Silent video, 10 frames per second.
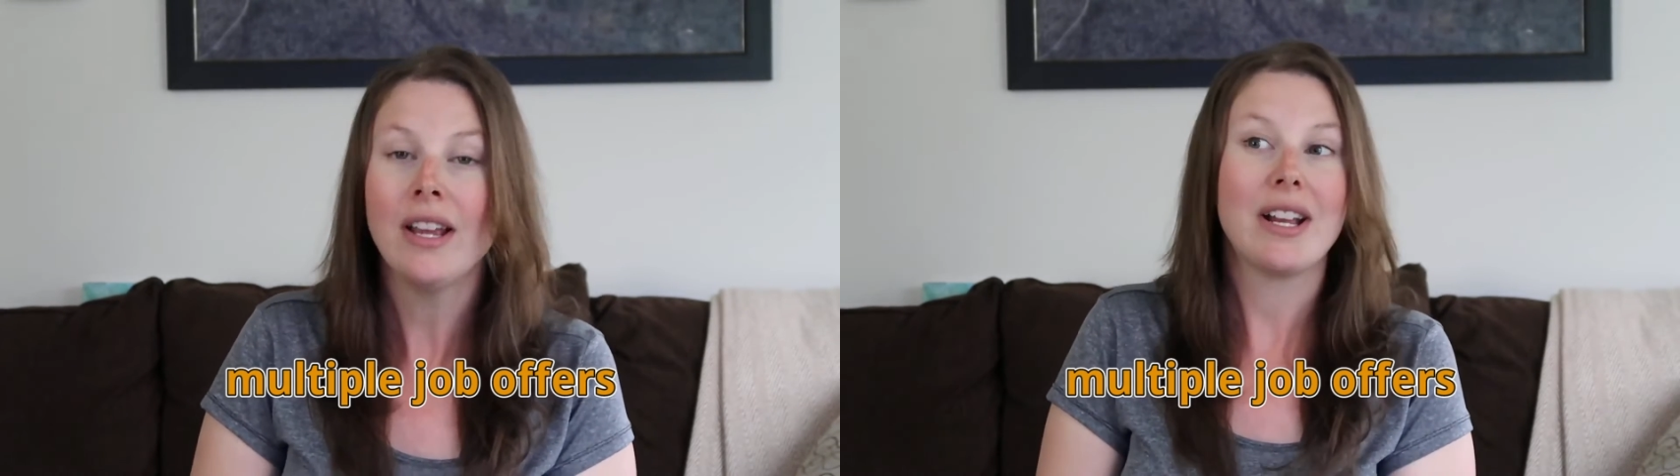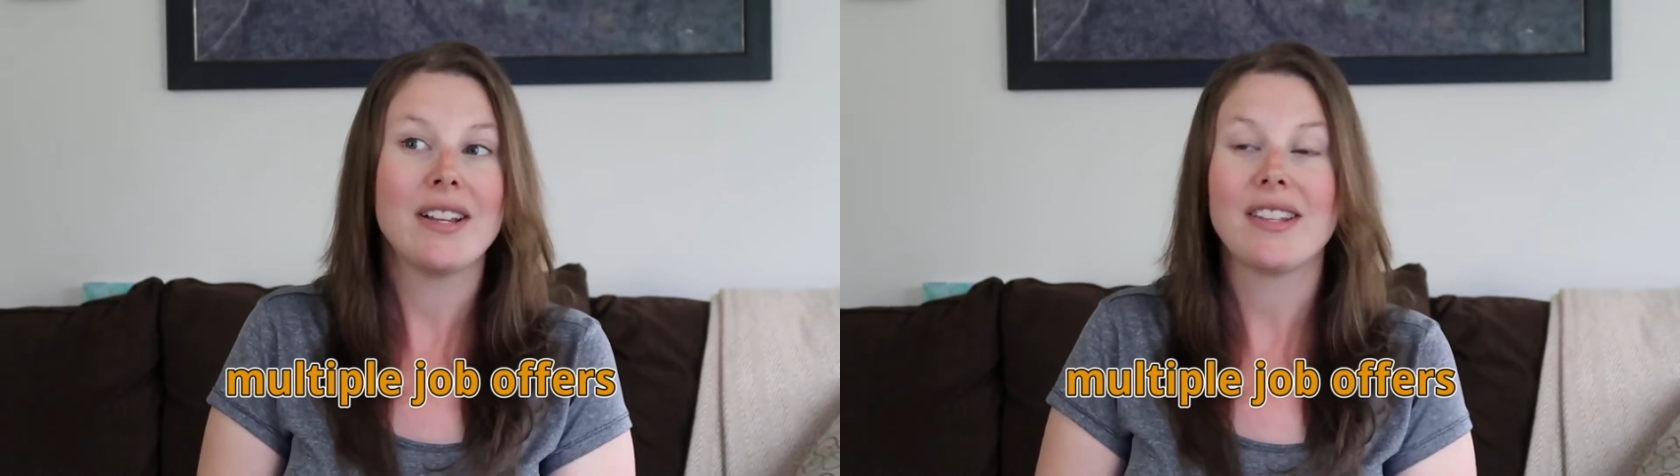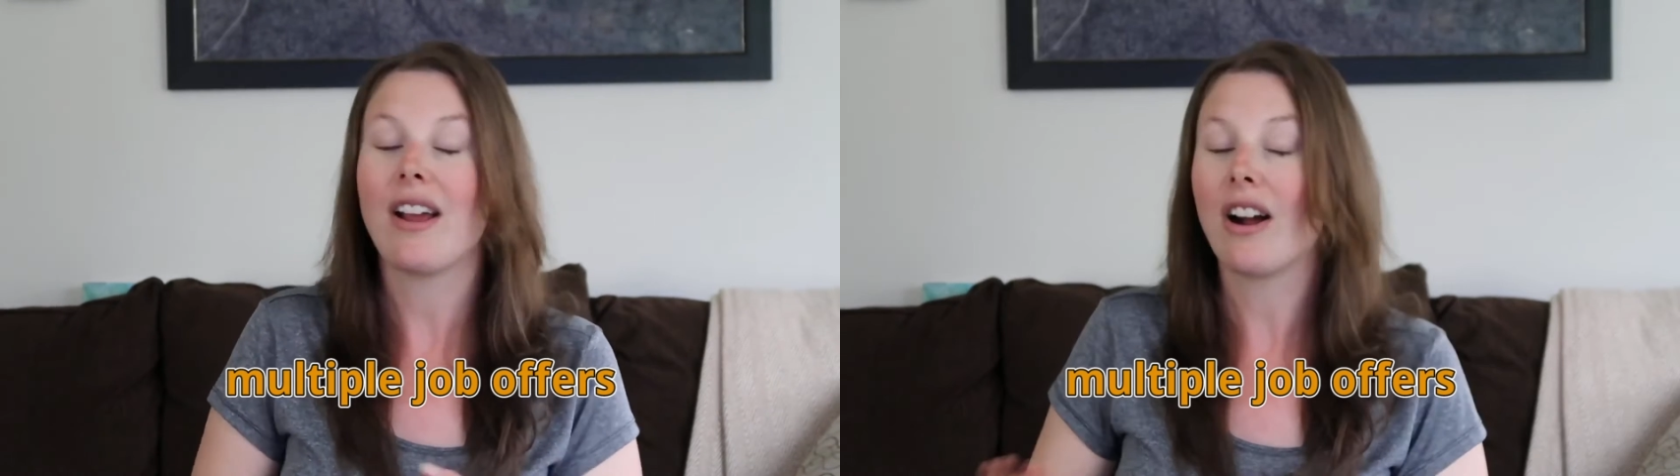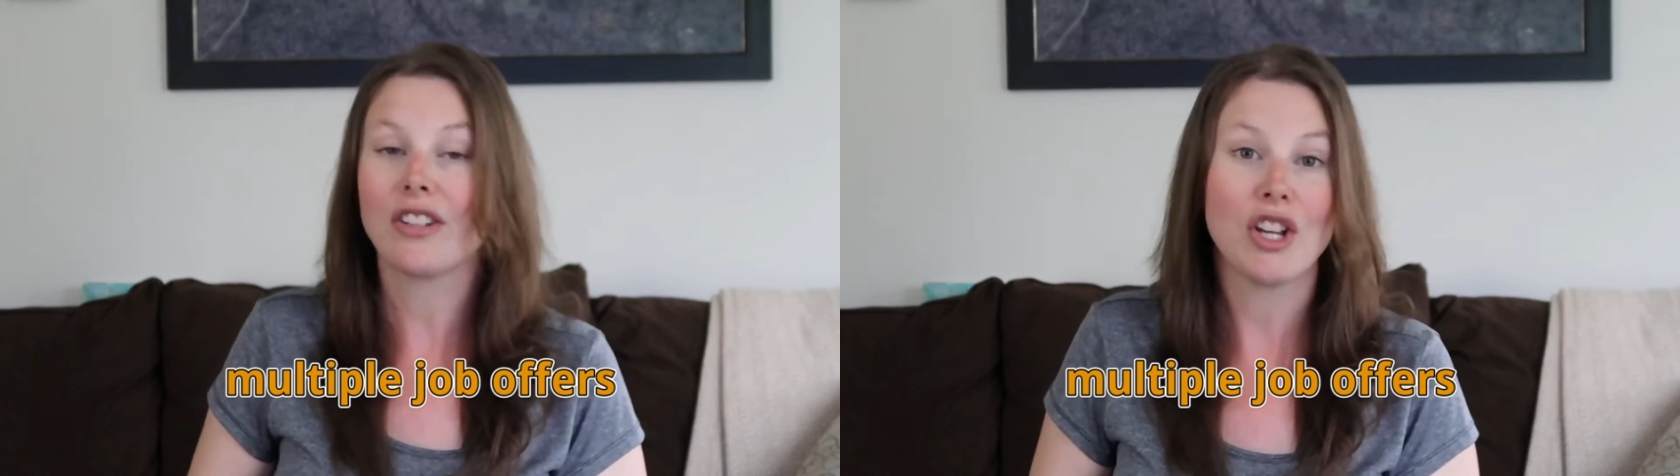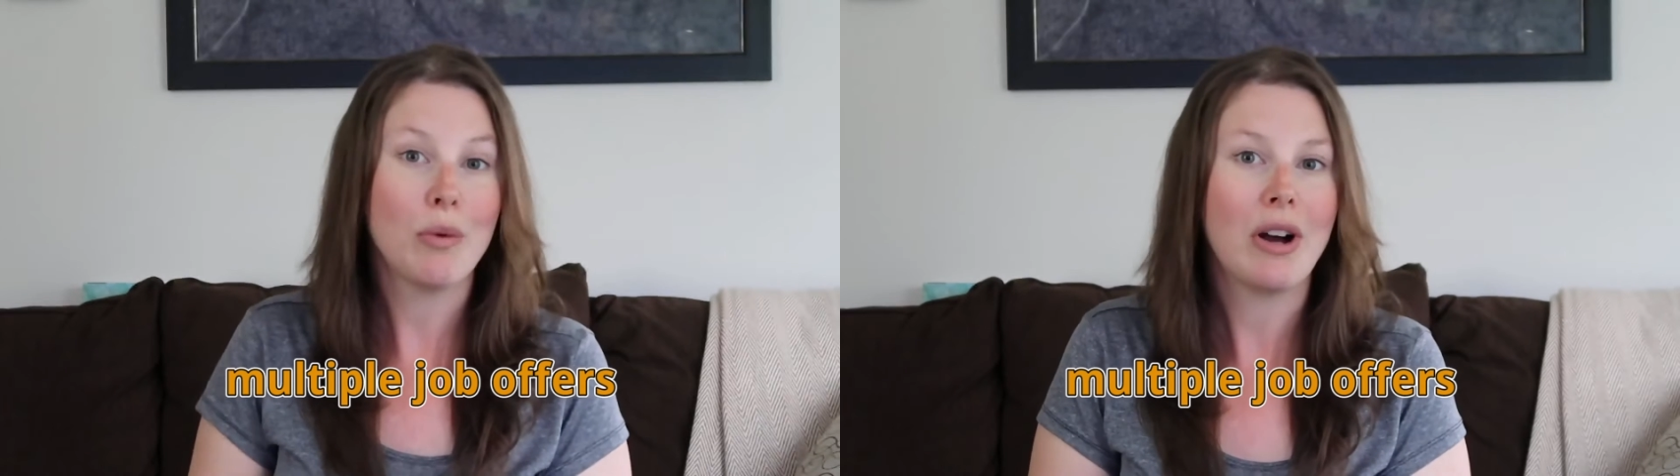because they are
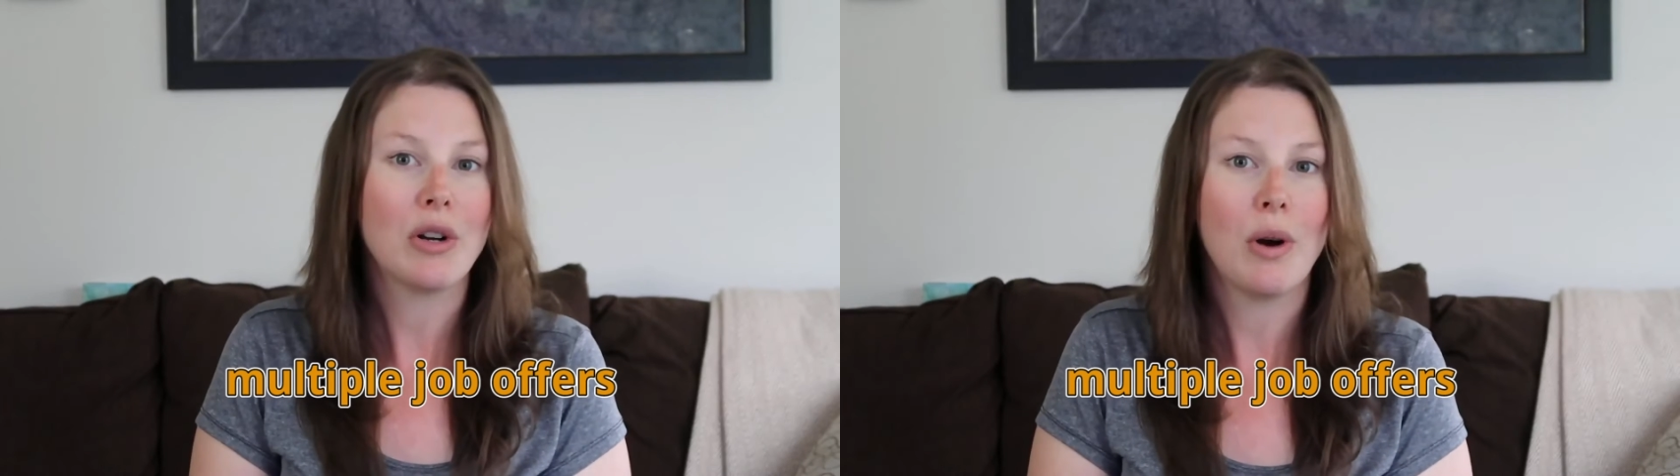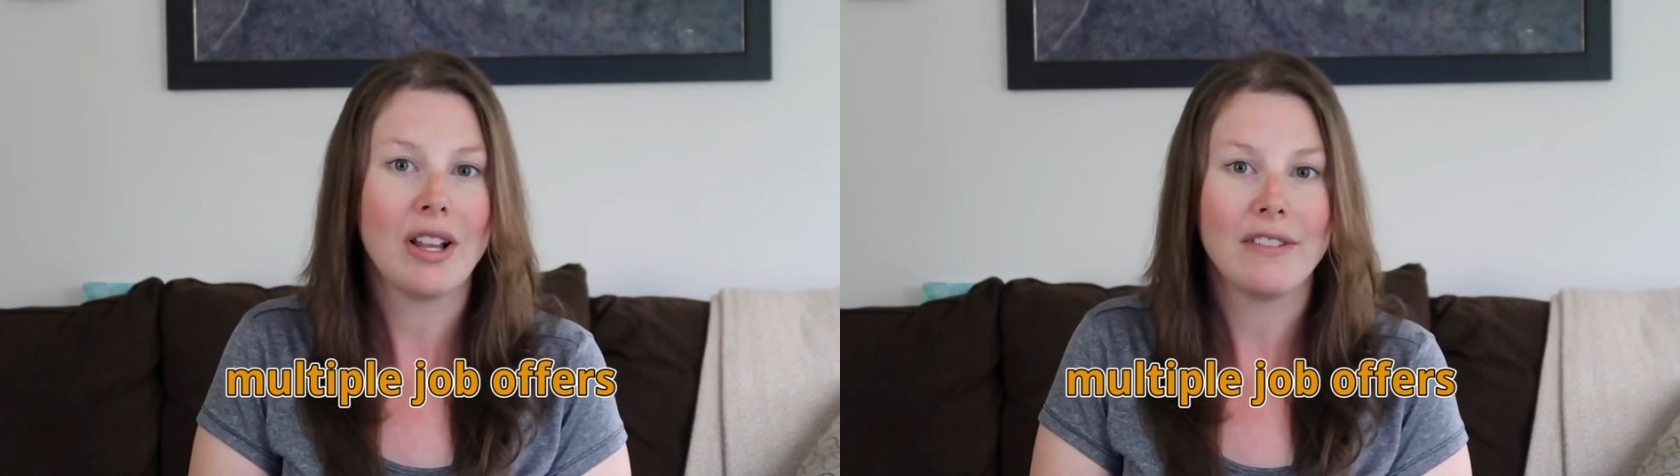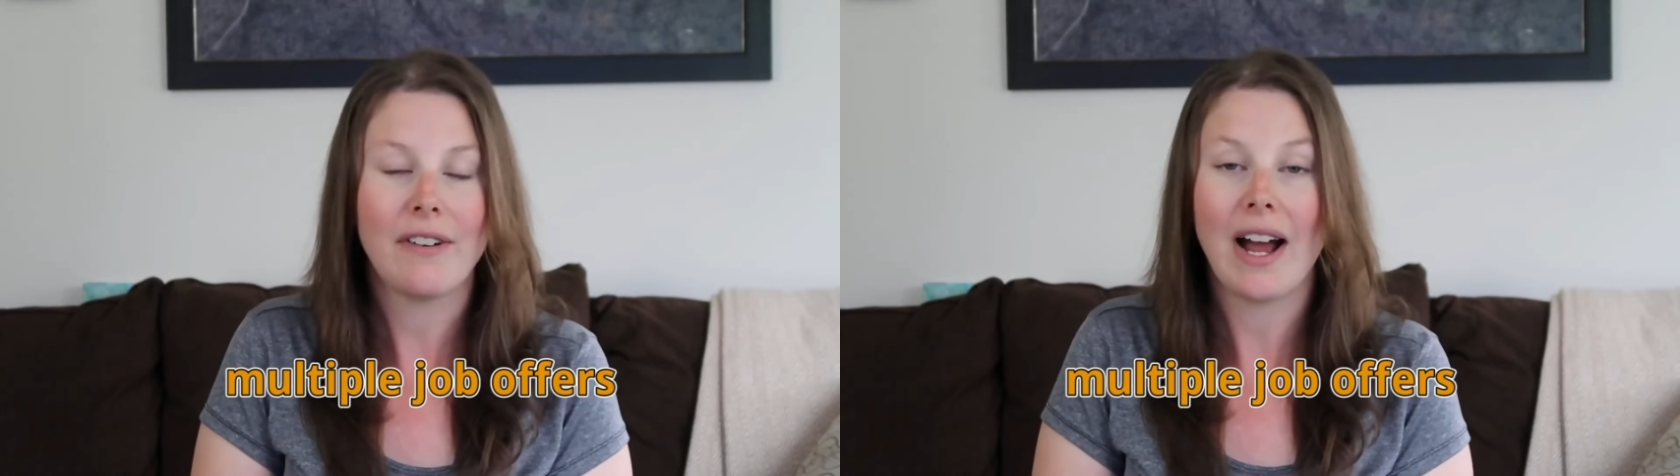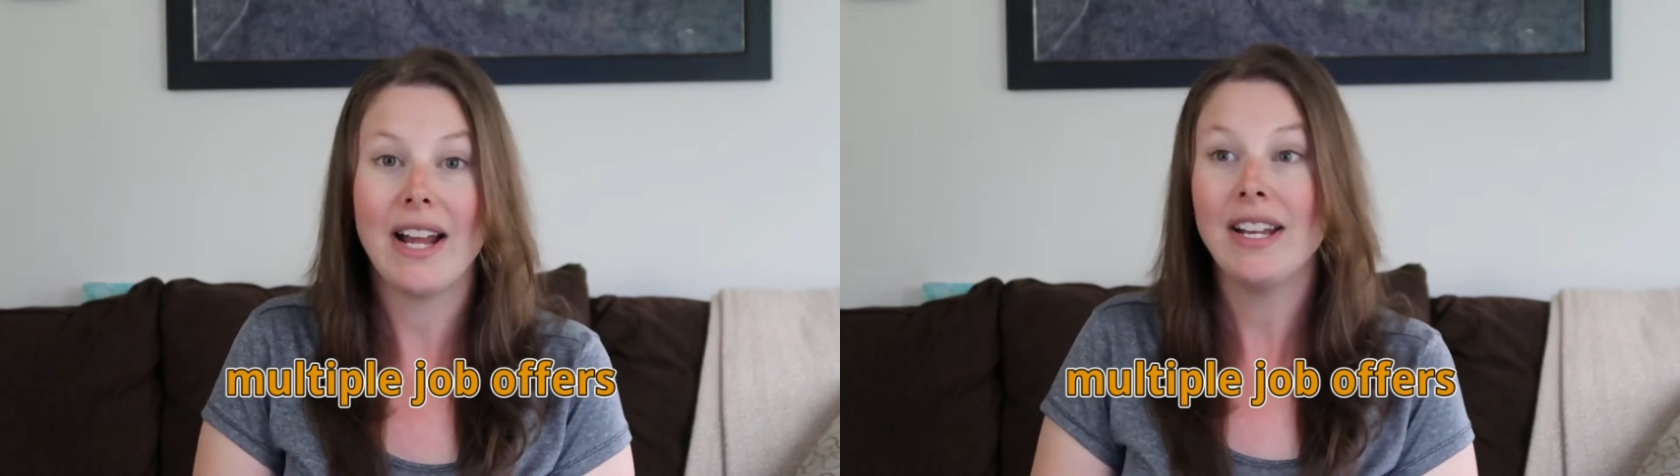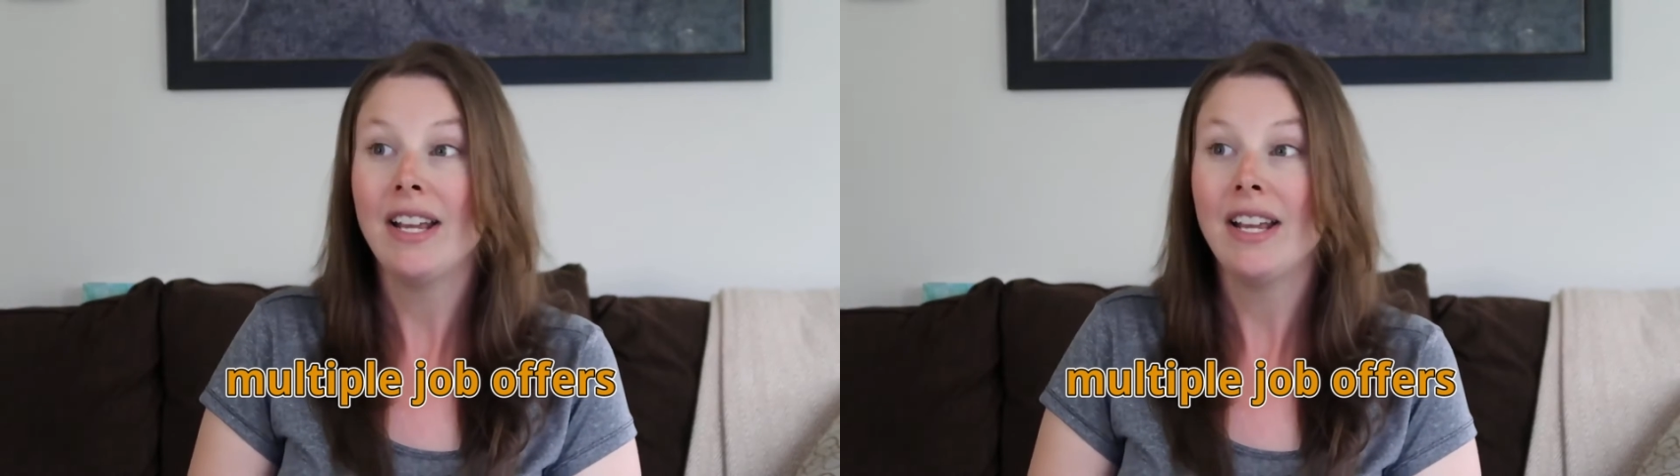so well qualified.